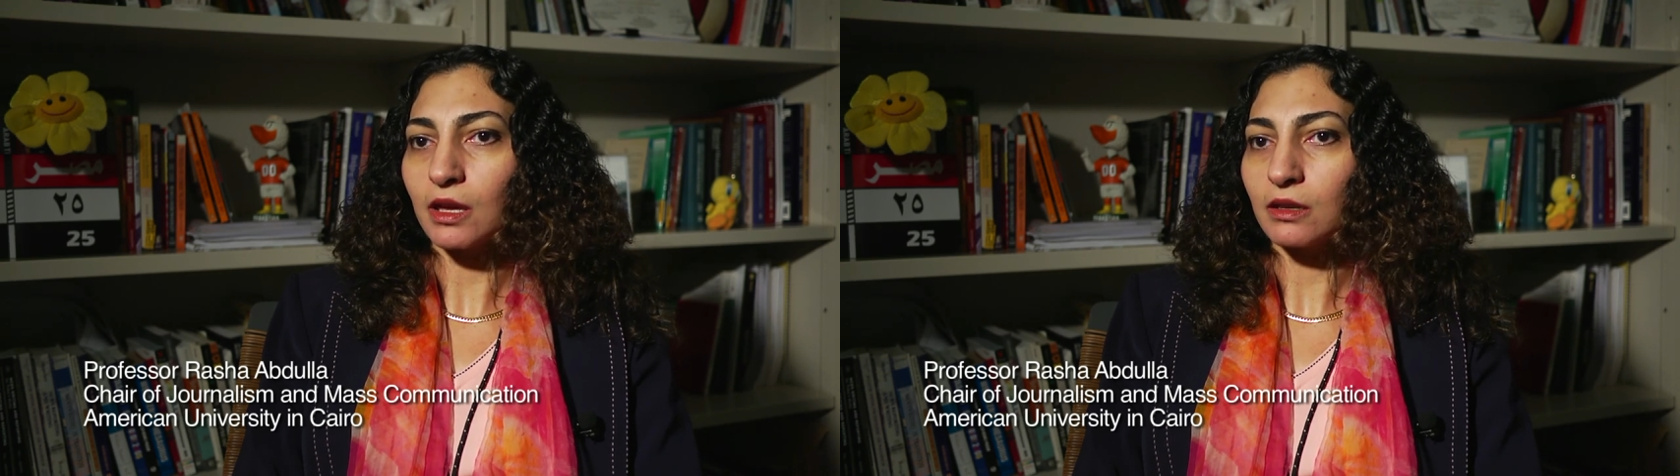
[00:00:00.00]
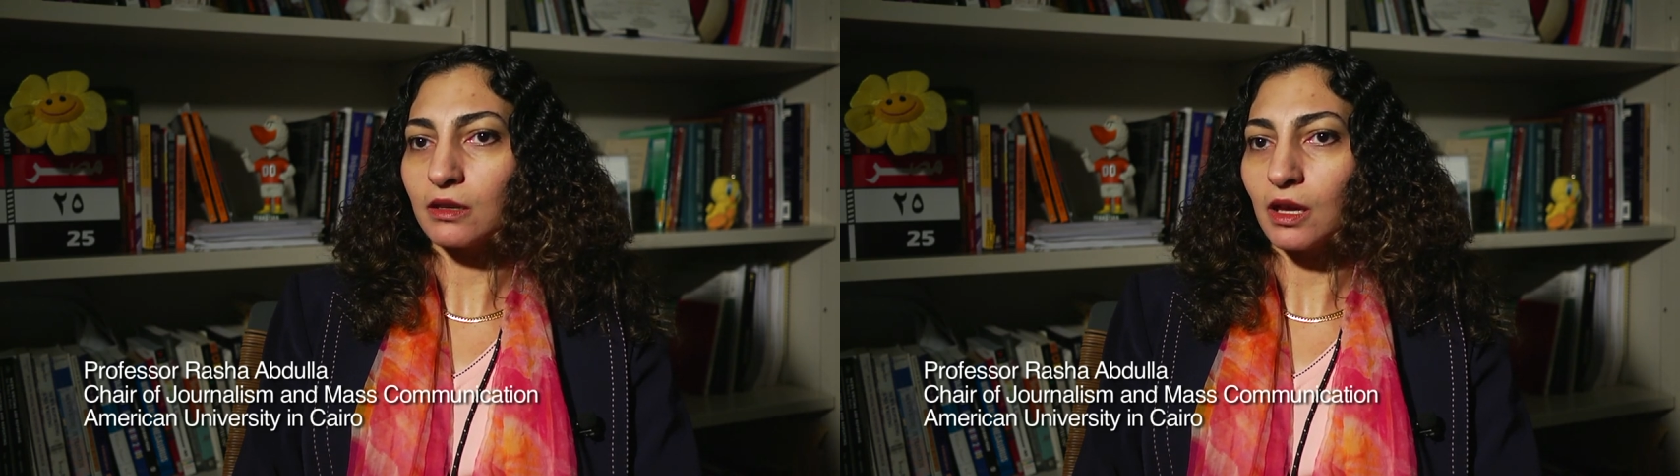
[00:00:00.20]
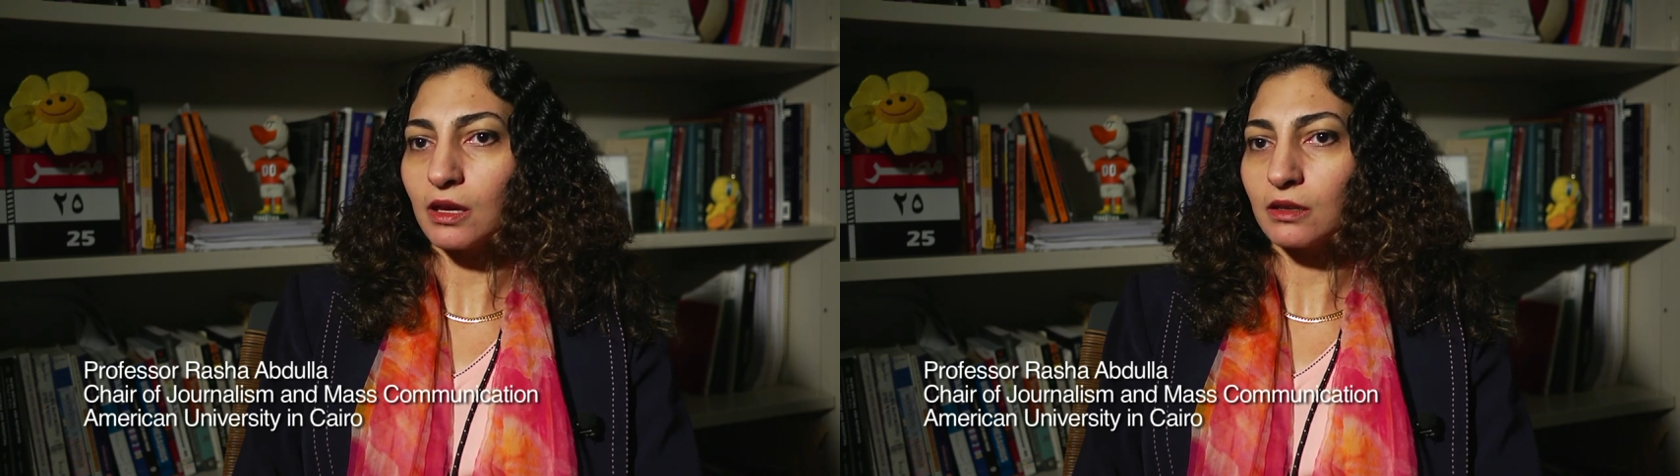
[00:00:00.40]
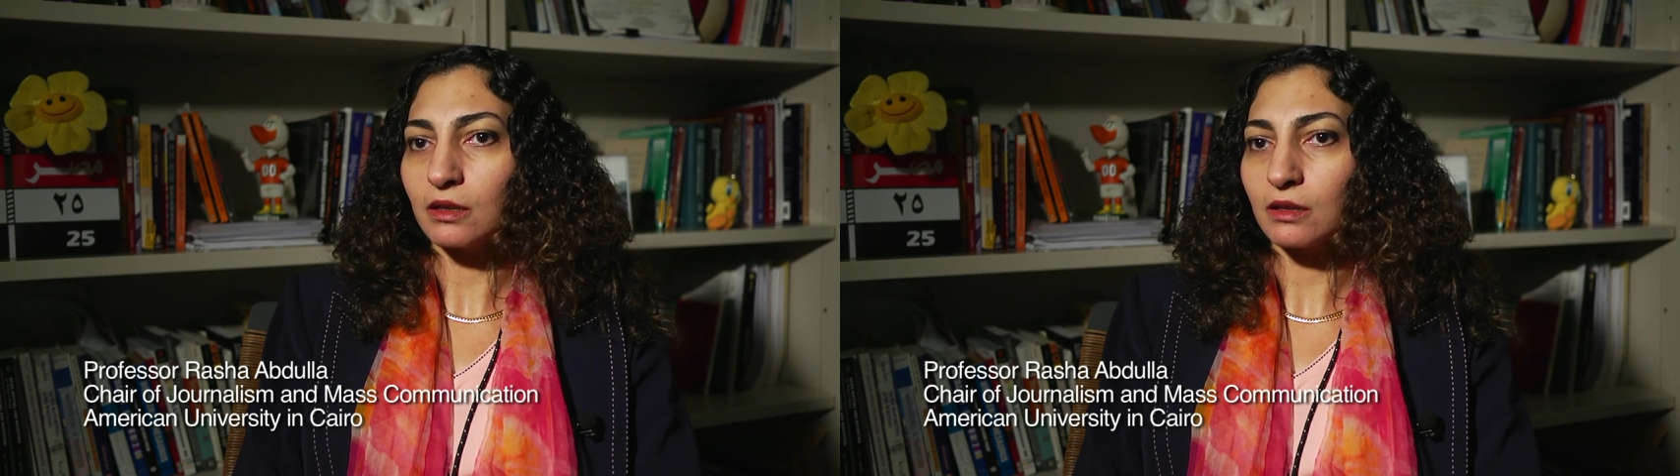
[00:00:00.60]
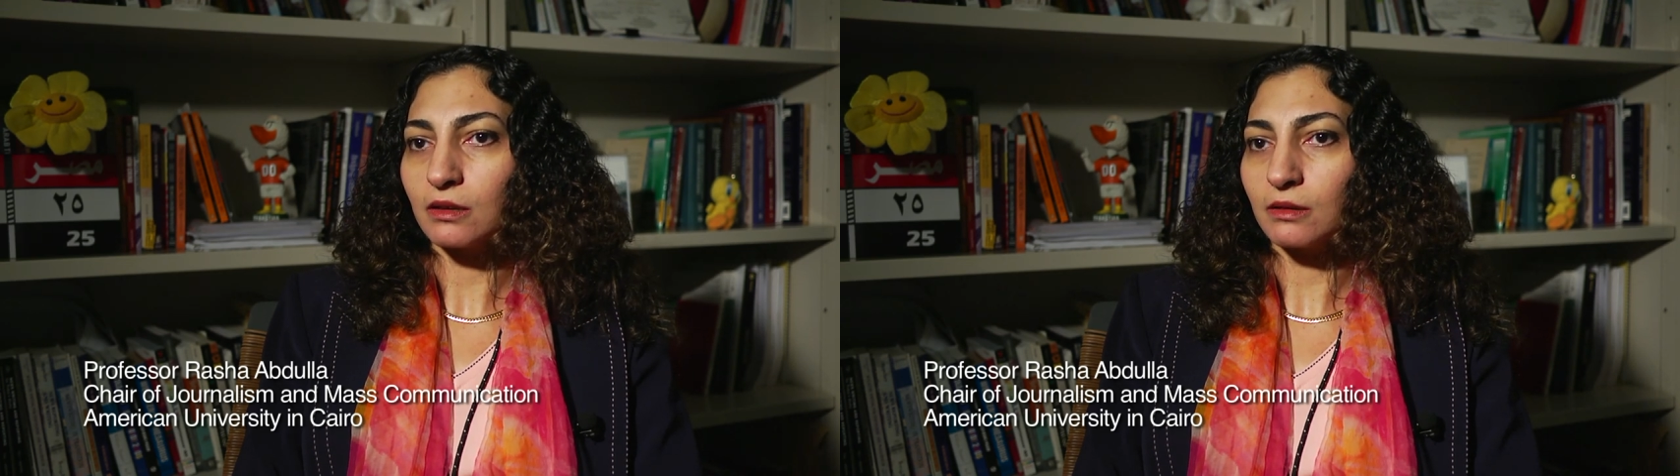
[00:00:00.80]
and,
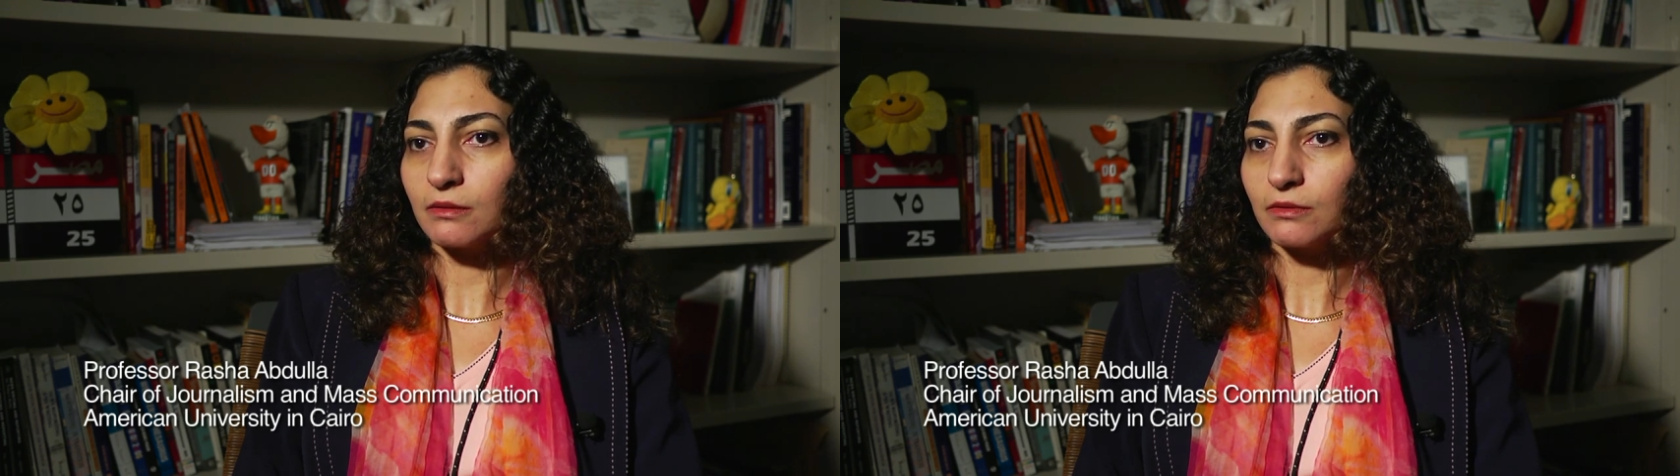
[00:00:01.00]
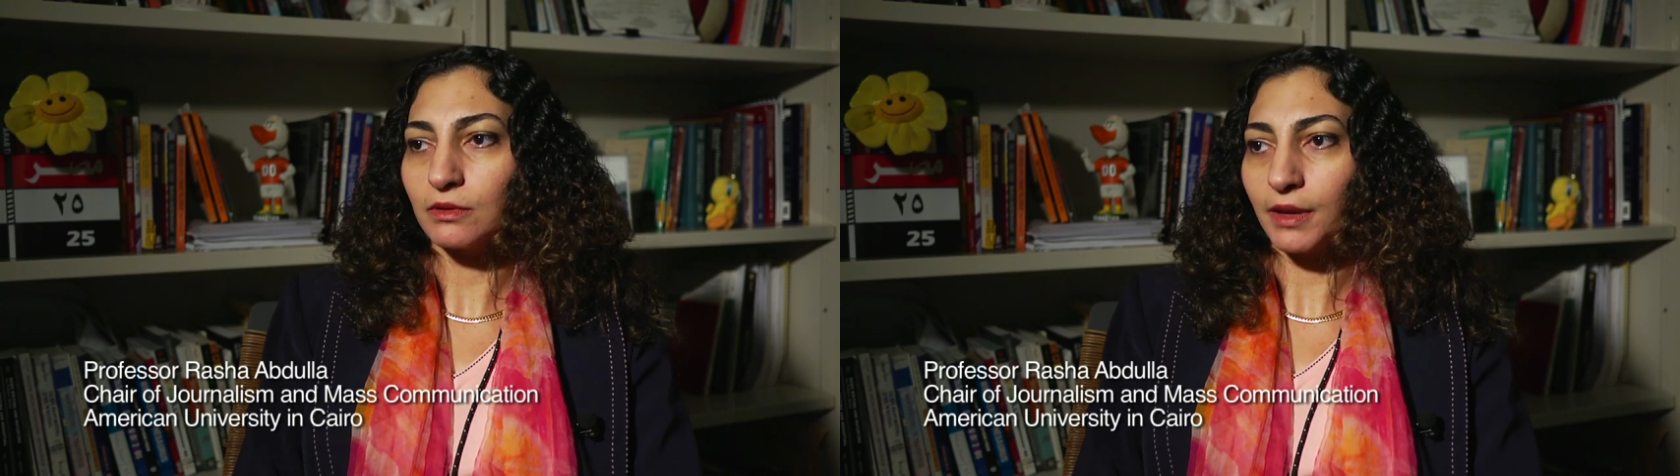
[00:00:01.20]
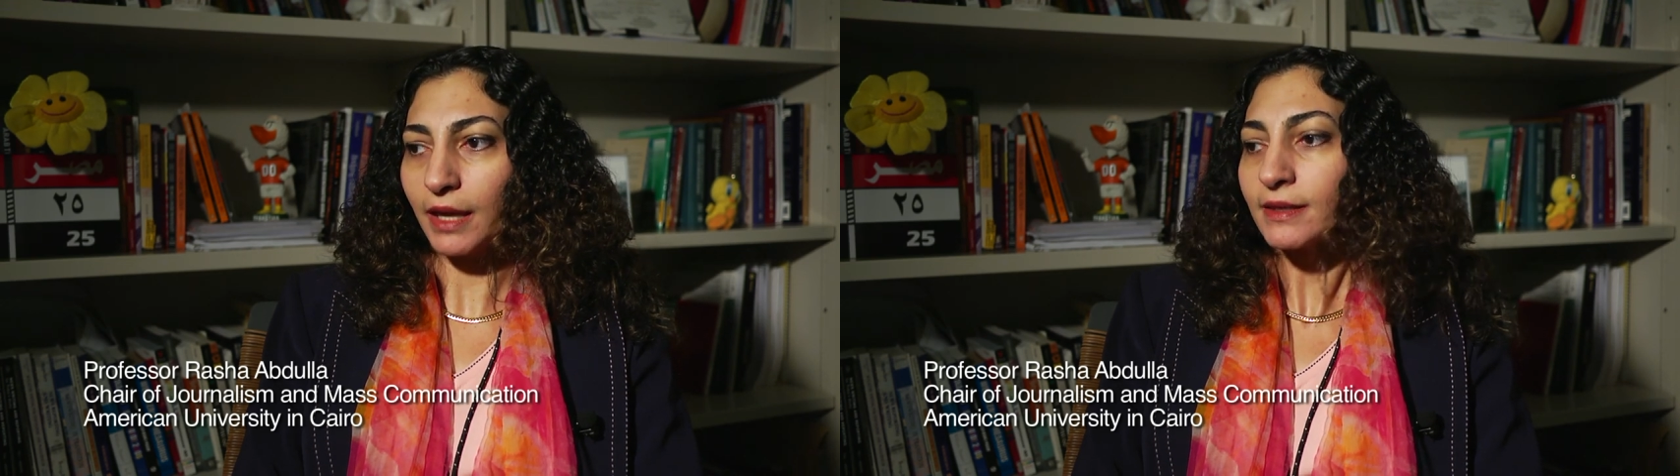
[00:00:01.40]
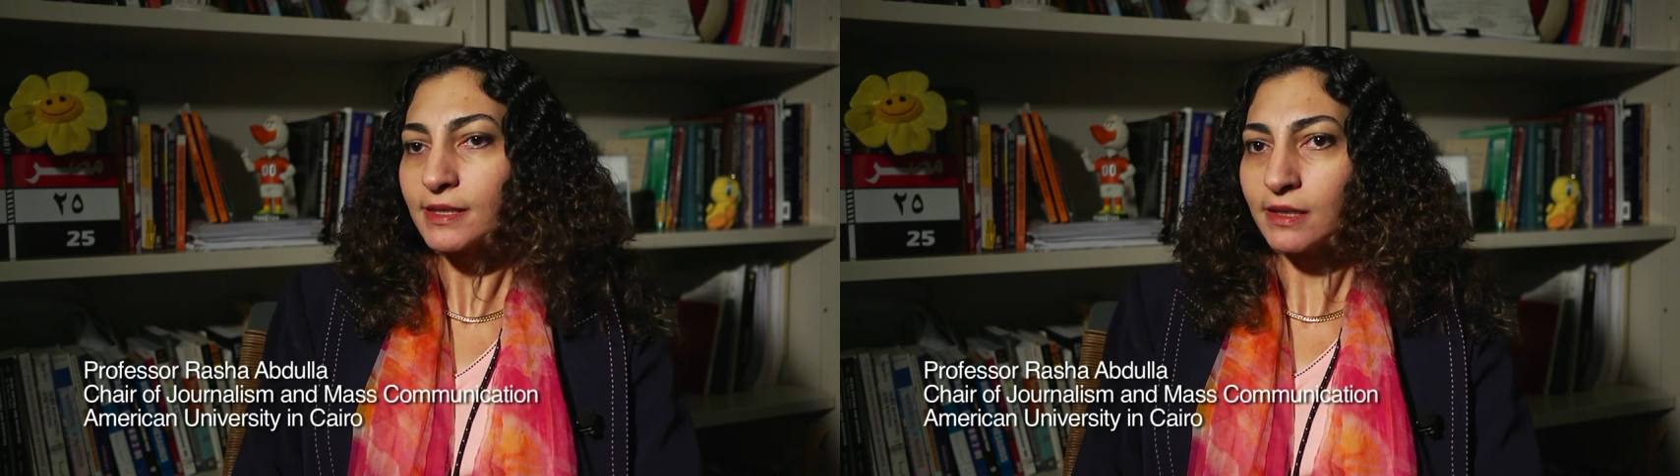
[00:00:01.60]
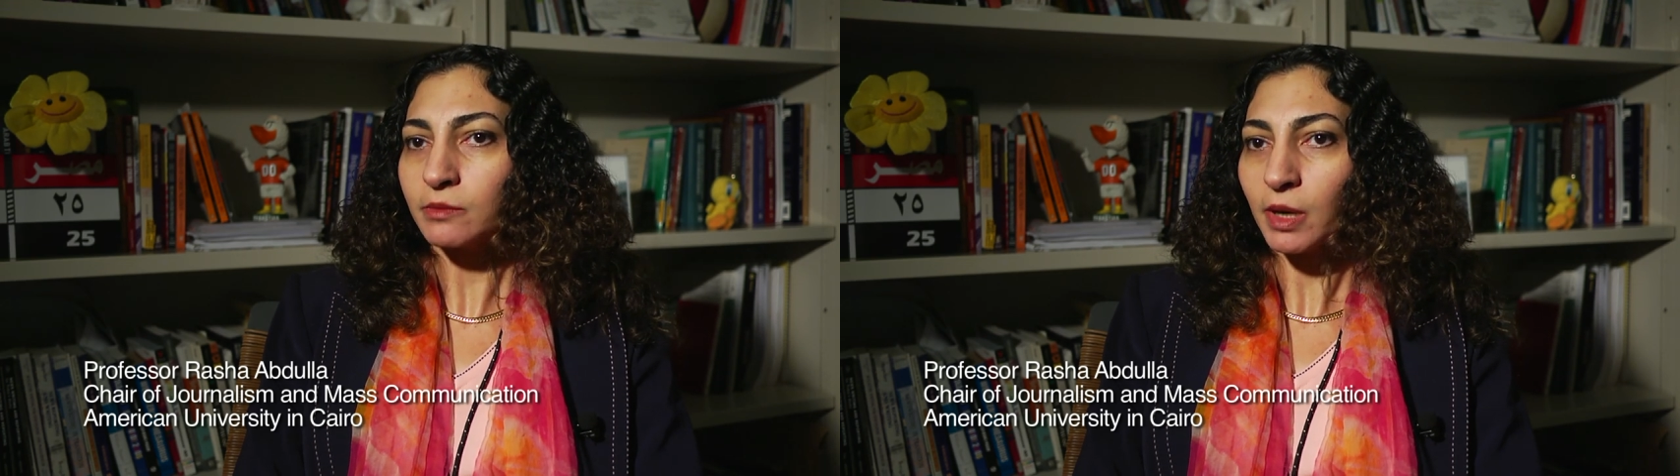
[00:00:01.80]
and get
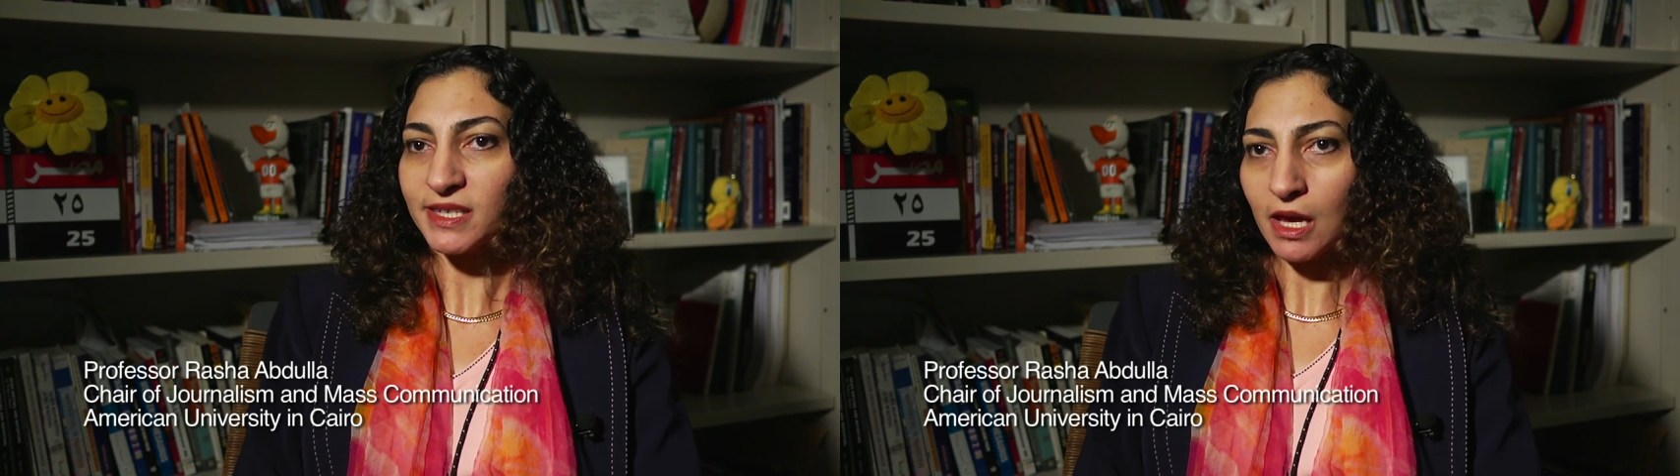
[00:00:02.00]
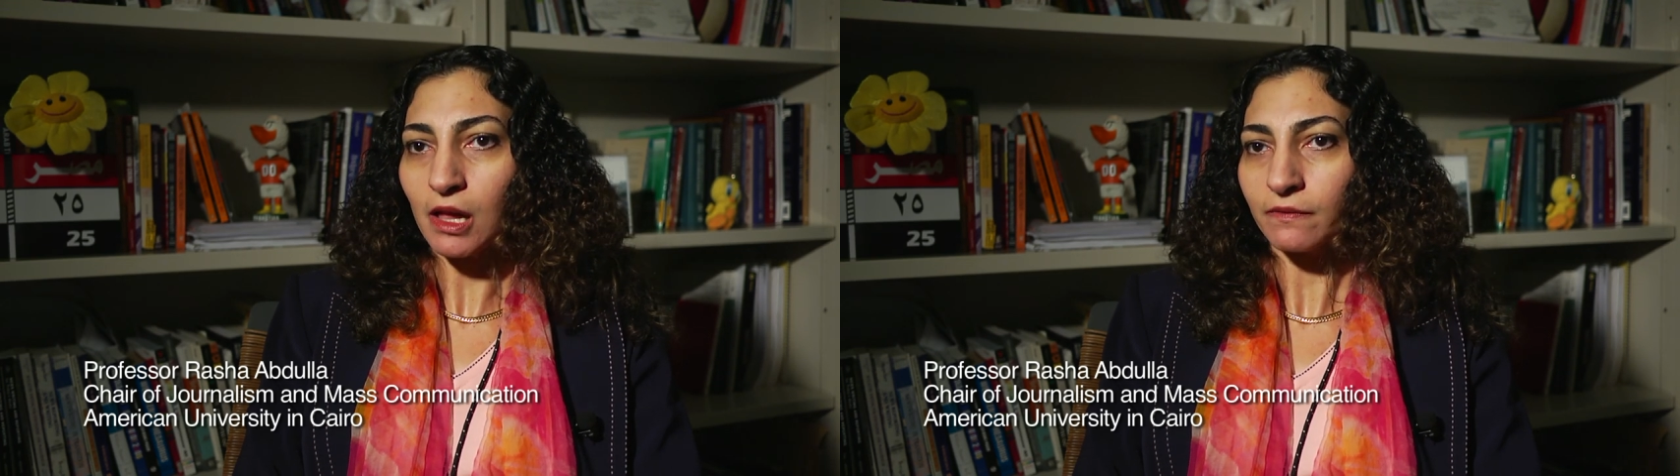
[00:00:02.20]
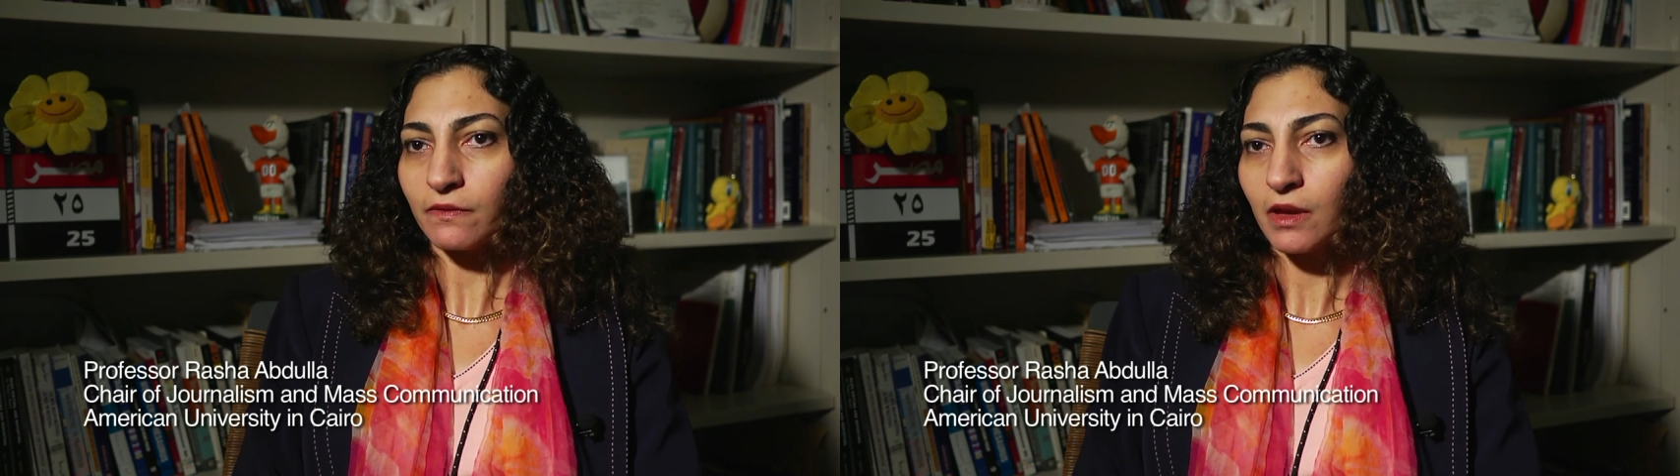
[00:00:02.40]
this done myself.